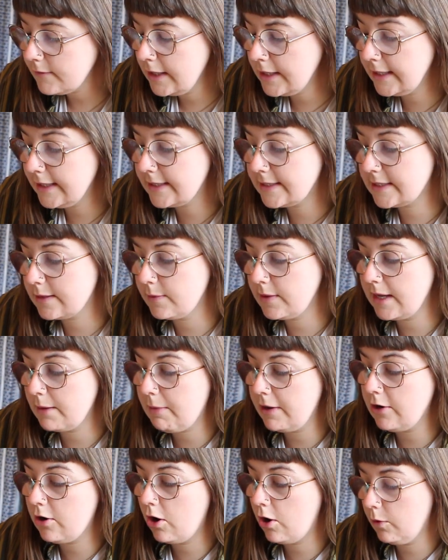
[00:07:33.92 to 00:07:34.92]
Like this is something that I
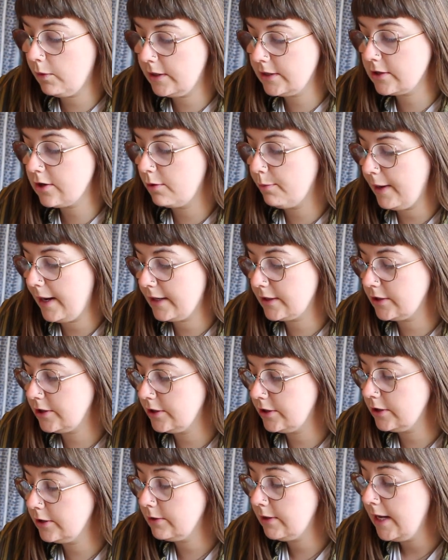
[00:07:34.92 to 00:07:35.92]
might always go back
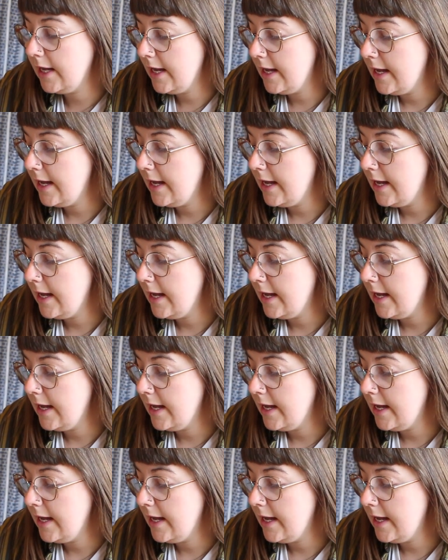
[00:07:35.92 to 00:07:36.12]
to.